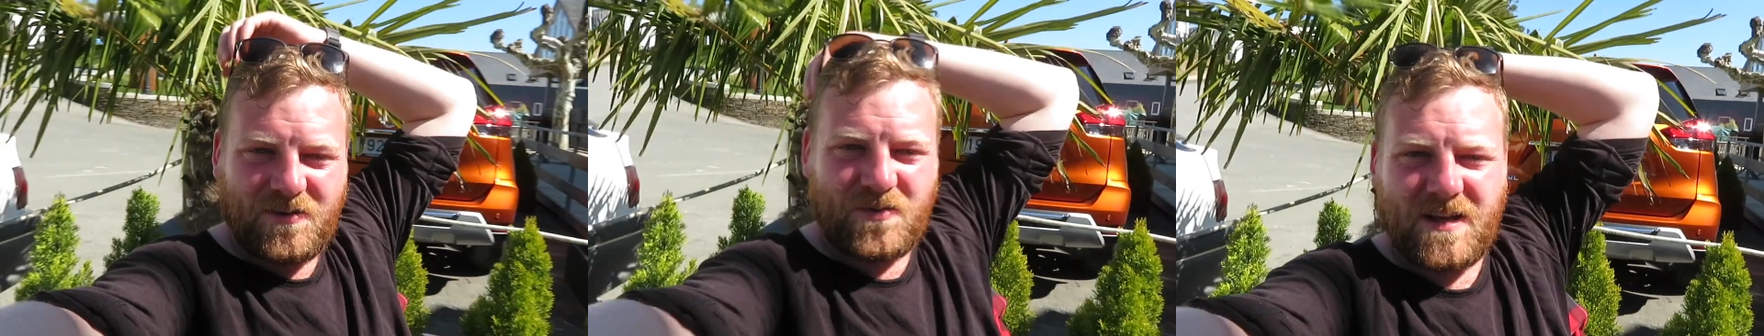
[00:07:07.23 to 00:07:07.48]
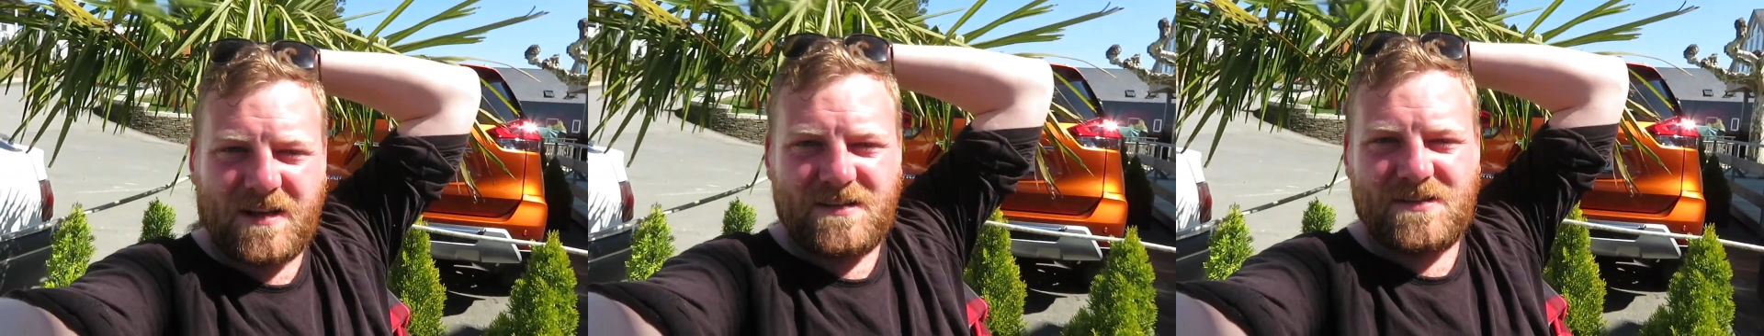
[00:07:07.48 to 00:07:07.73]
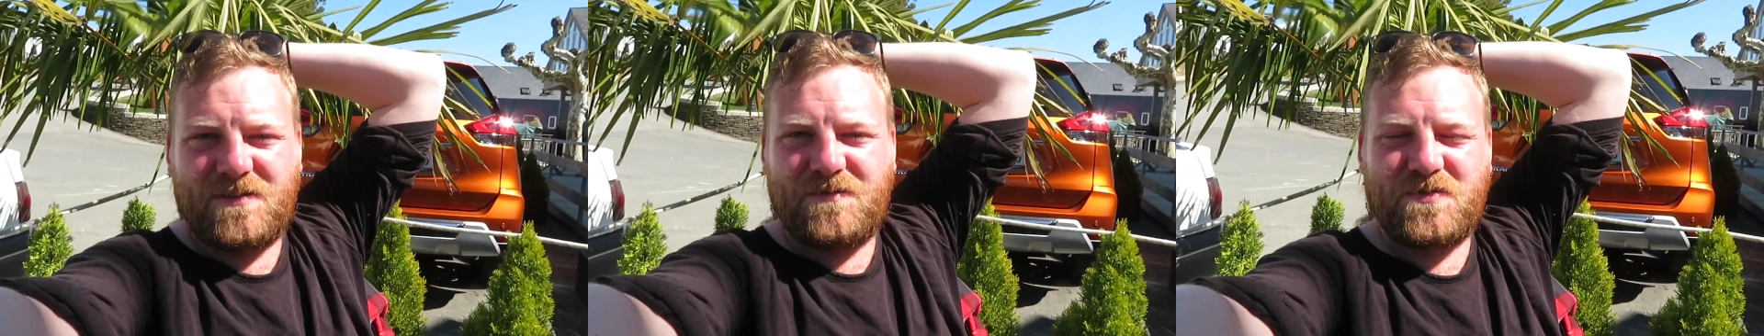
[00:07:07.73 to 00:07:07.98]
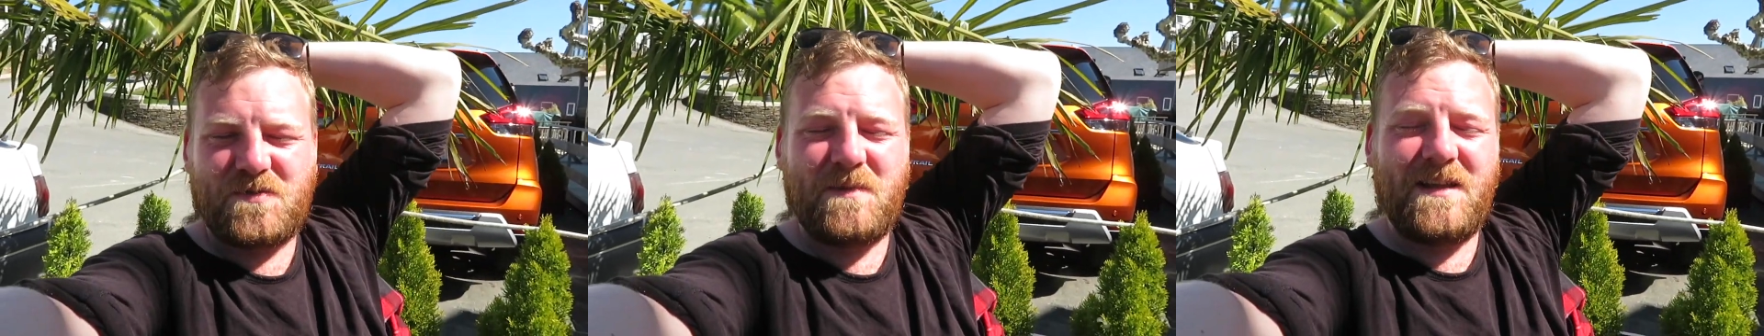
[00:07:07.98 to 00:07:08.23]
Okay, so I've
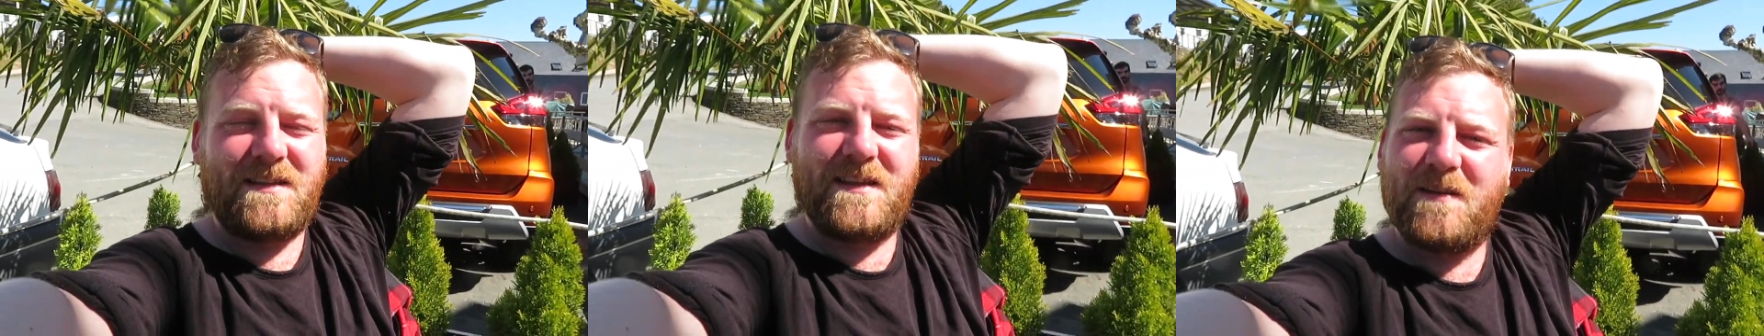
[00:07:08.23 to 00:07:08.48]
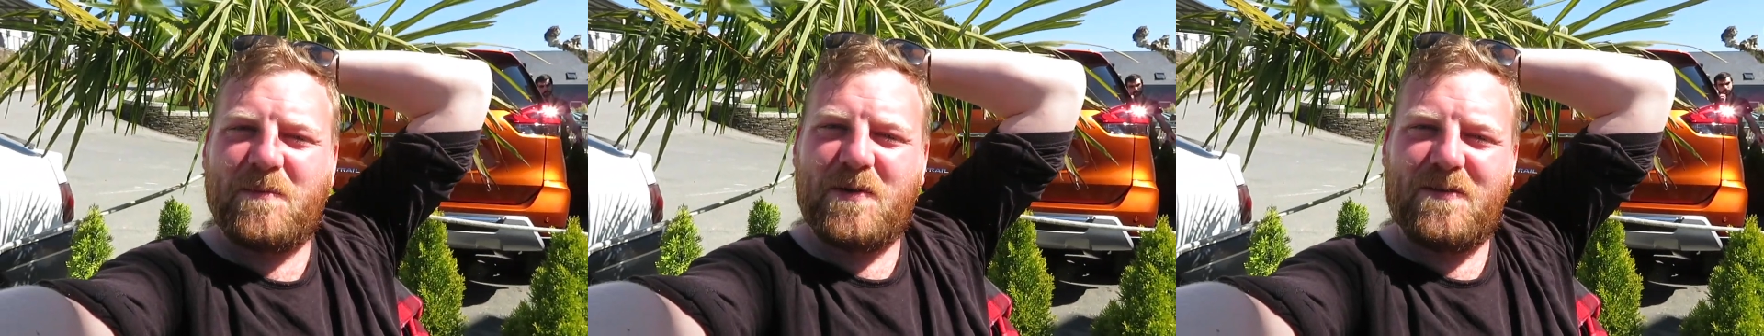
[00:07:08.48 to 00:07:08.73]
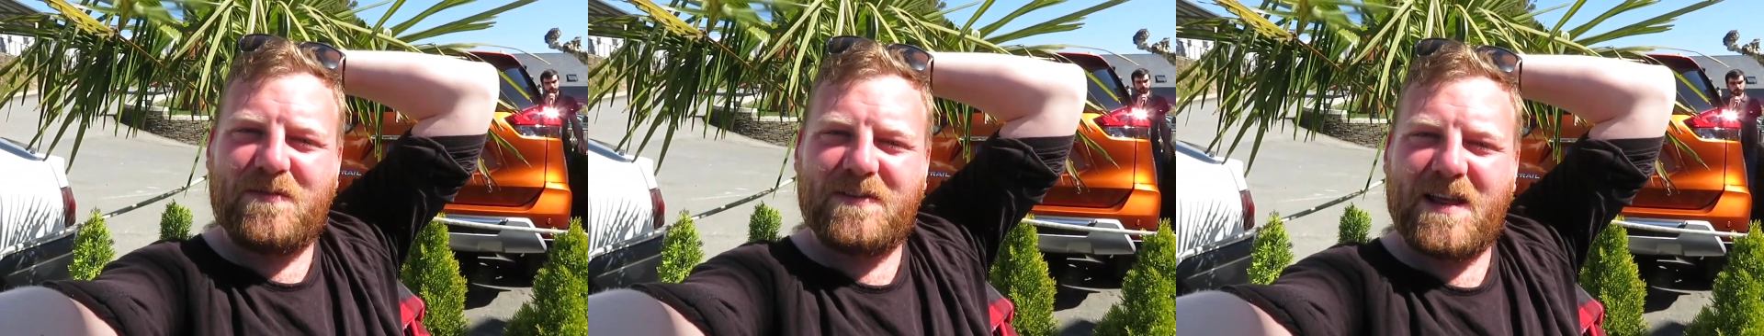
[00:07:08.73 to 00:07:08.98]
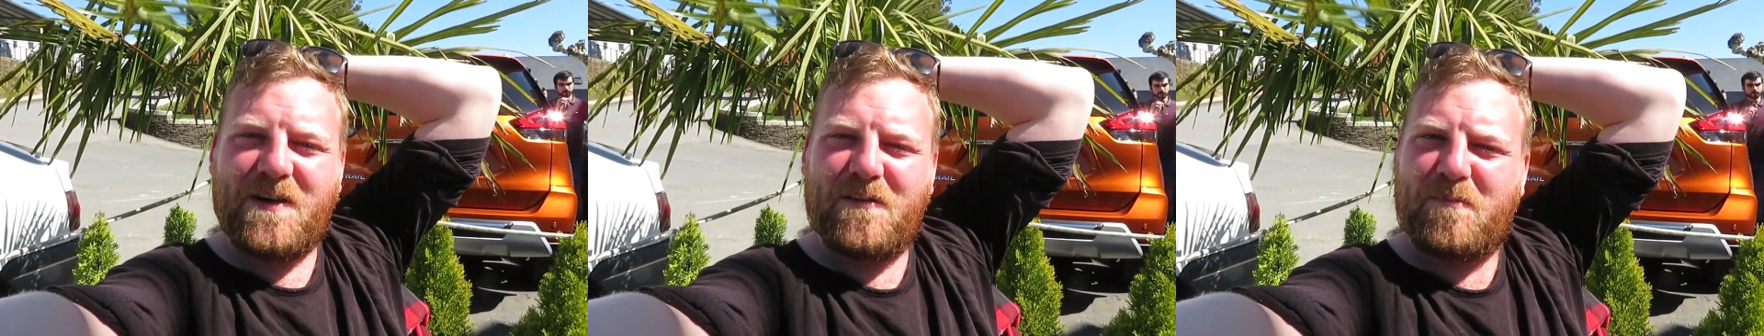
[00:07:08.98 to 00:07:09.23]
just made it to the beautiful
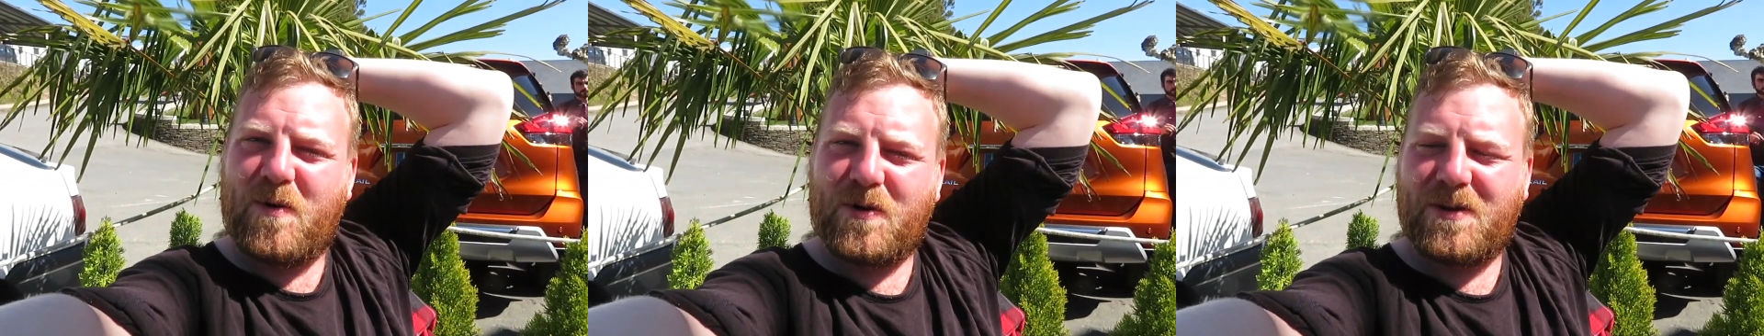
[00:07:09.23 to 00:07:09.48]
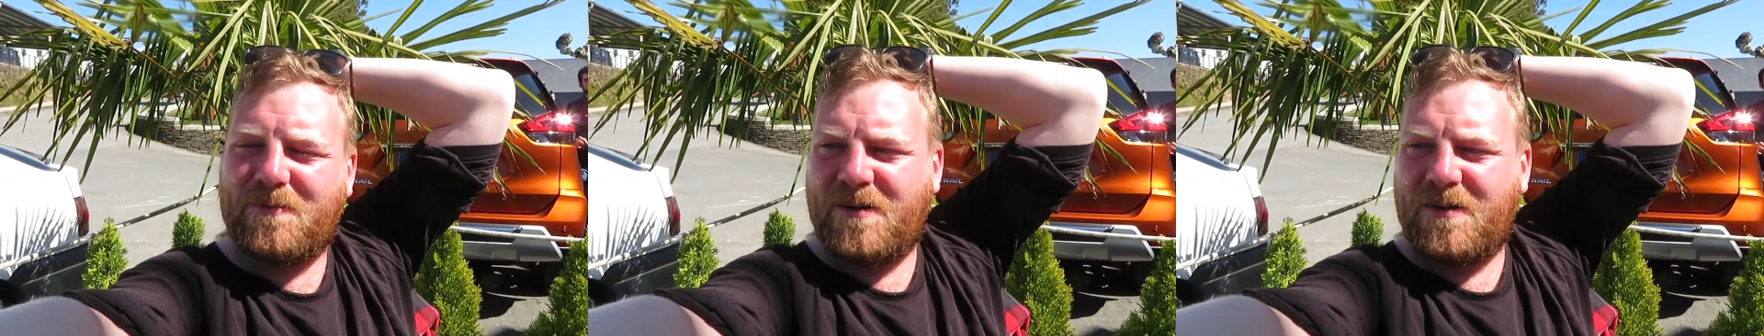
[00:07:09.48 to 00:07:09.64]
town of Puerto